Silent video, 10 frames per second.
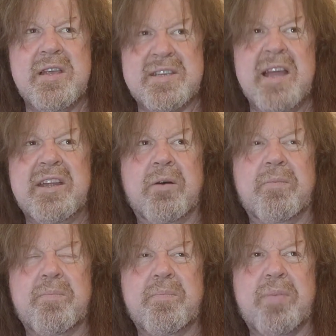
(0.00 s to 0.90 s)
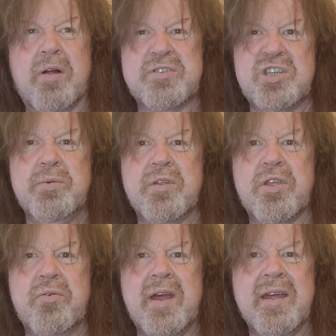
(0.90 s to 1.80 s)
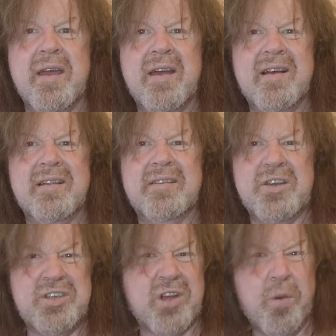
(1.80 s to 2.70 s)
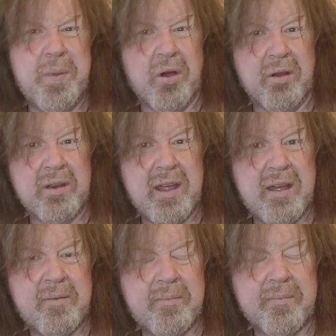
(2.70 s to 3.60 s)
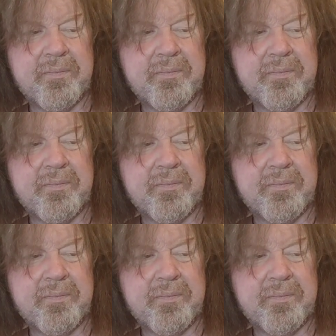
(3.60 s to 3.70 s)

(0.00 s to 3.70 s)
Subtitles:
certainly got parts 2 and 3. Did you go beyond that?